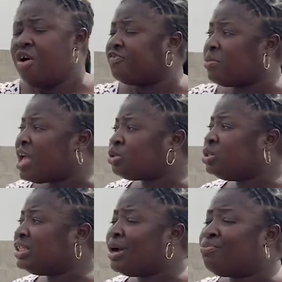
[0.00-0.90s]
From here to
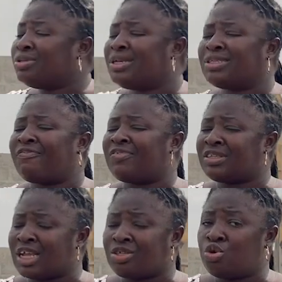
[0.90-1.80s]
Ijebu, there's a
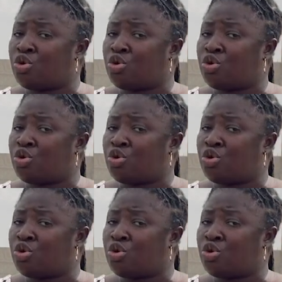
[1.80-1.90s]
fantastic road.